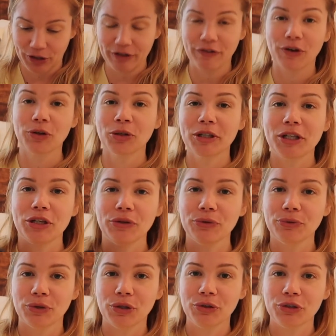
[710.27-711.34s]
if only
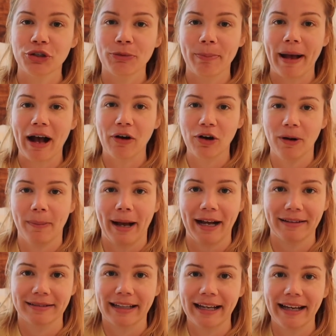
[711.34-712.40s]
you knew your power
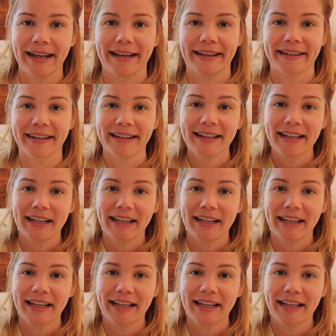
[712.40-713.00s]
back then.